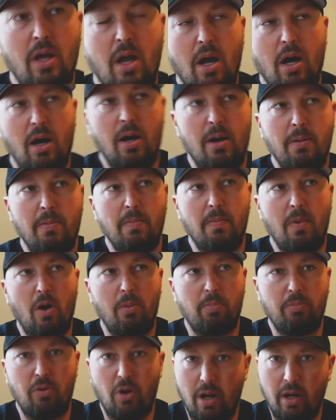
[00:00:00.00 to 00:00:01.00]

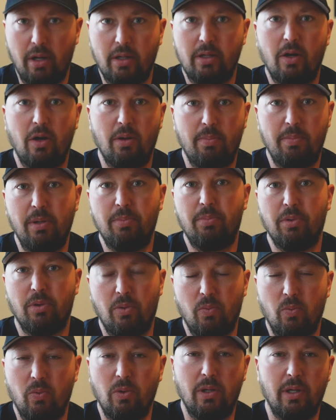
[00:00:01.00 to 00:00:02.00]
Our product and our people
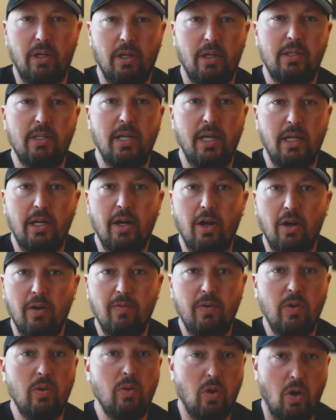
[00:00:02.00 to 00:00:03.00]
are really gonna take care
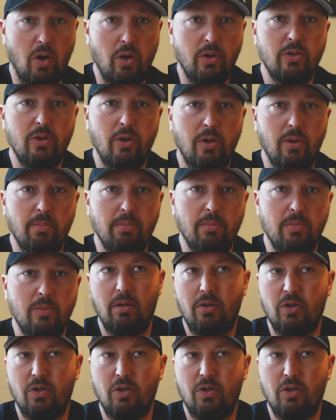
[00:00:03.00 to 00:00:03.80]
of you long-term.